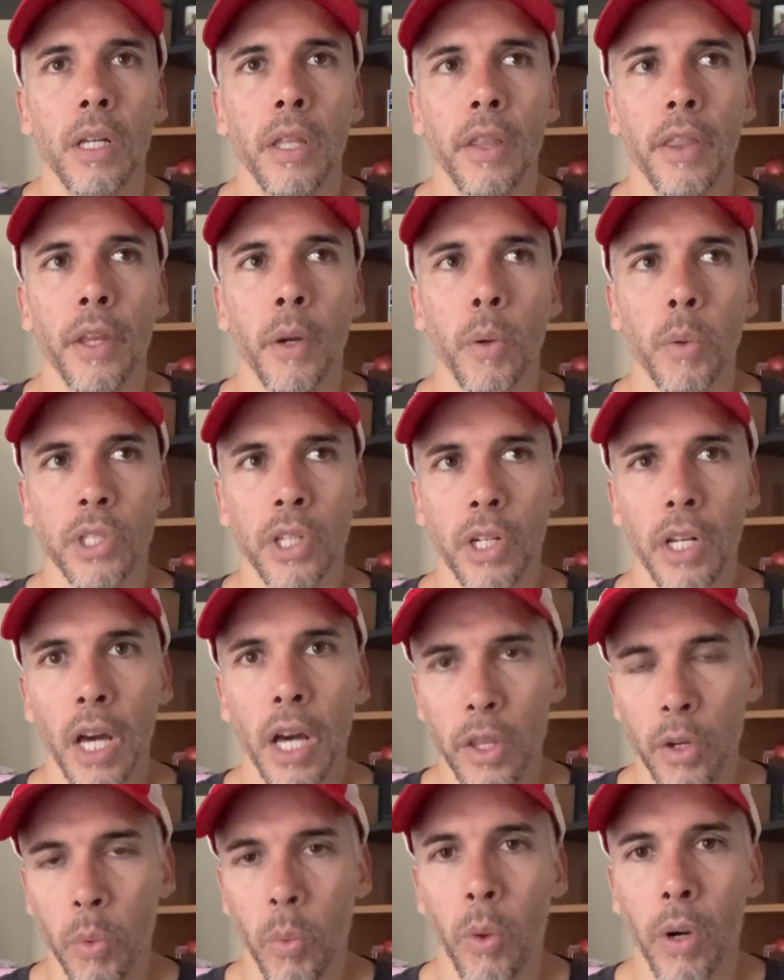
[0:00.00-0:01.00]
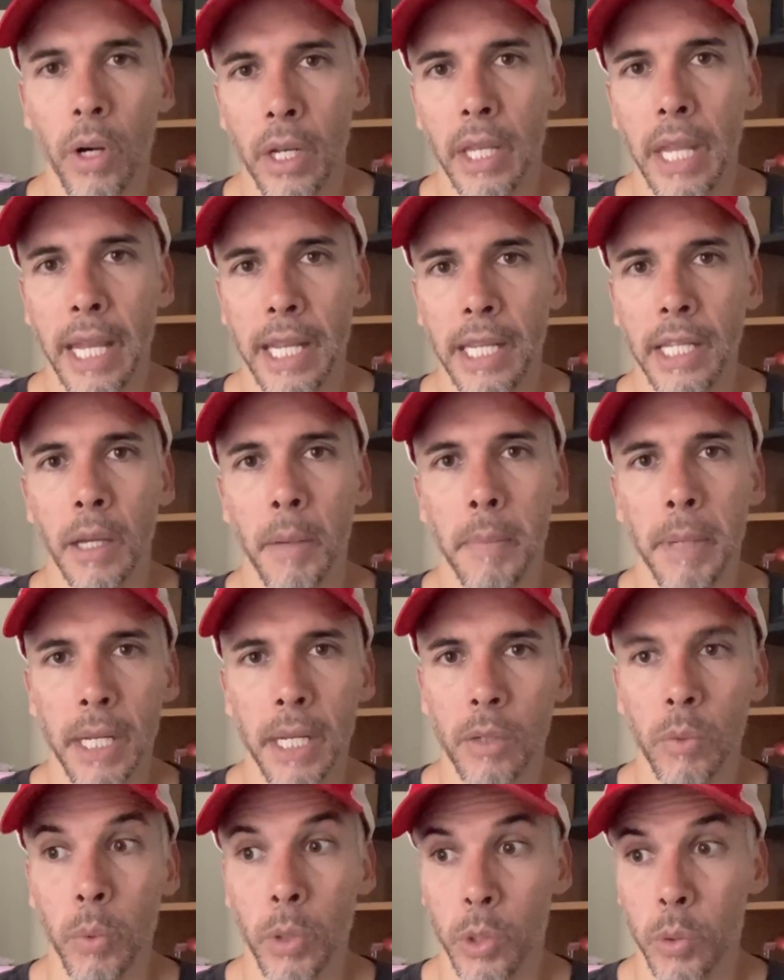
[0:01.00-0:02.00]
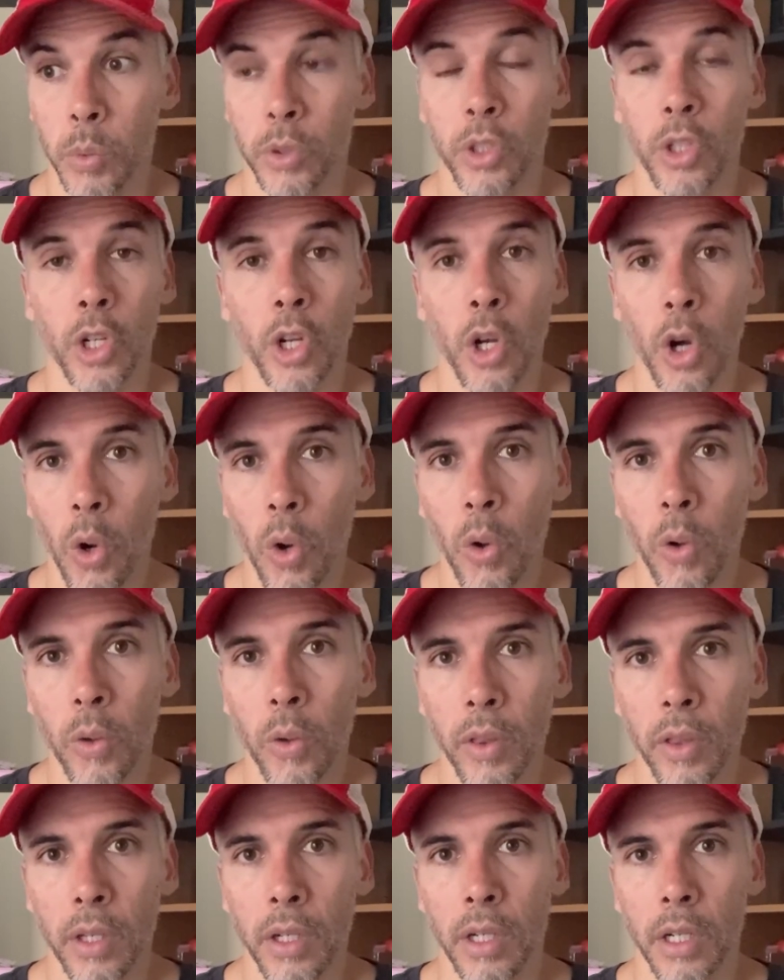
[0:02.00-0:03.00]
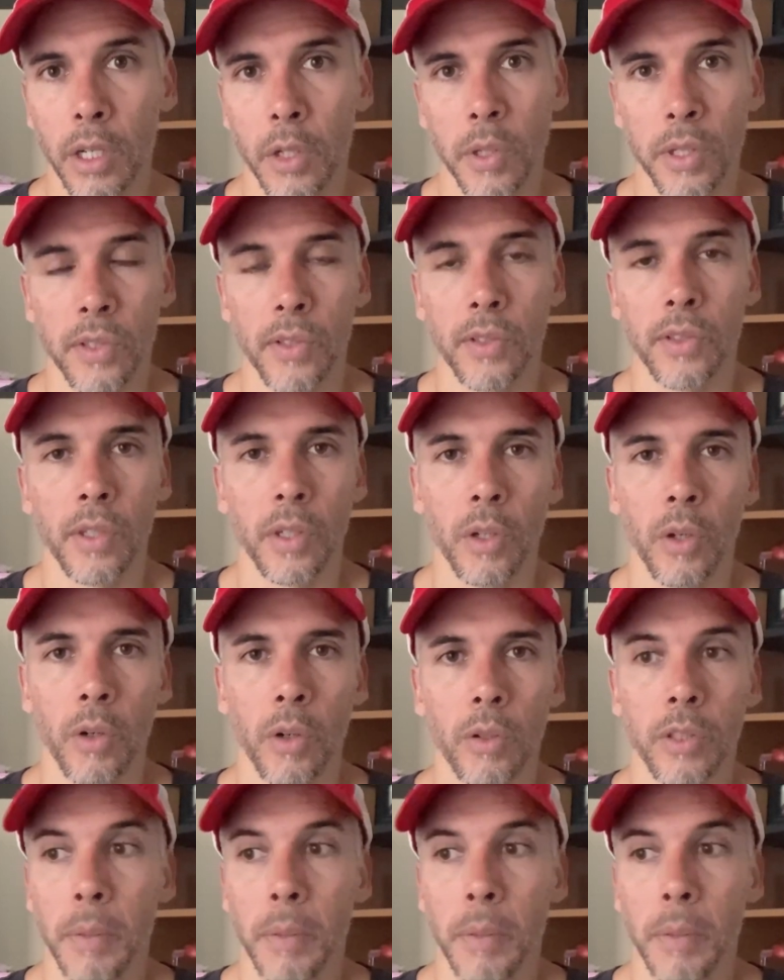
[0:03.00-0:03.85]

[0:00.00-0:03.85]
There was another one that he committed, which was the goal, the Christensen goal.